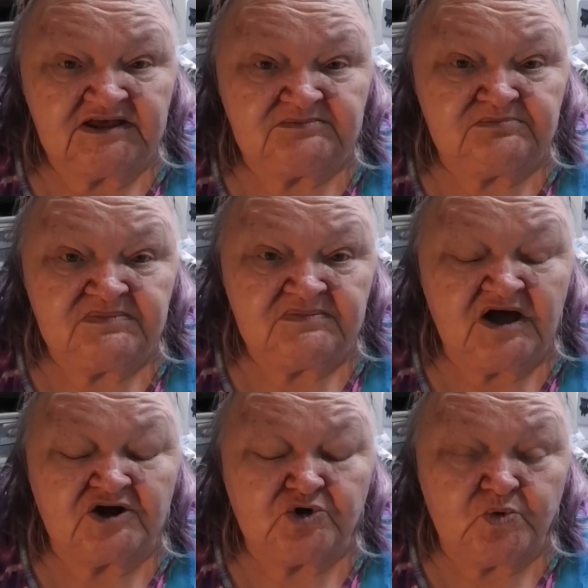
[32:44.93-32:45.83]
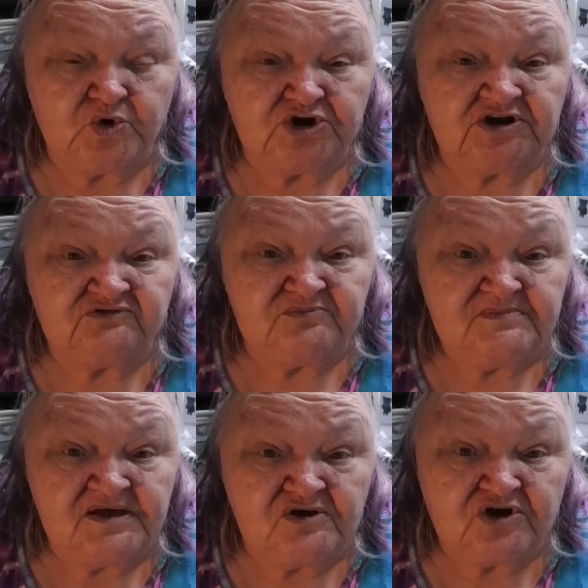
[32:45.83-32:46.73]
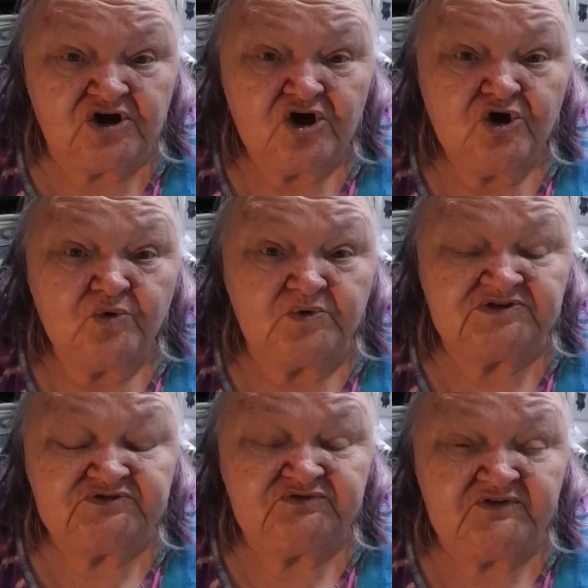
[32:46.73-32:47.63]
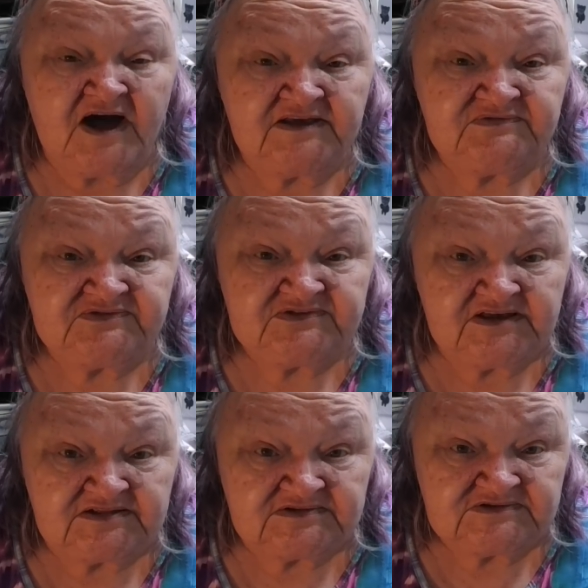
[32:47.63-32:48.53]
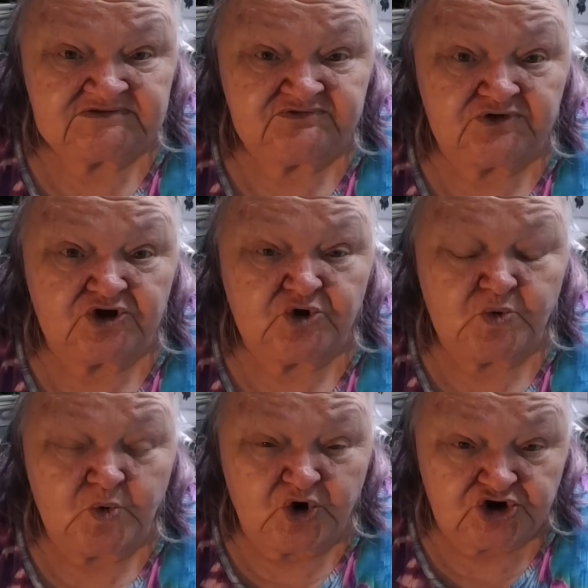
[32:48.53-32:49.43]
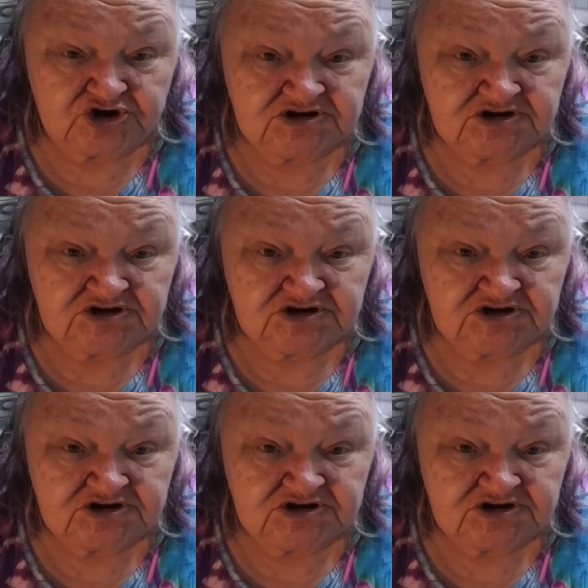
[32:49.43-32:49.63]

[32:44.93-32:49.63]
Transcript: and a quart of milk was 5 cents for a quart.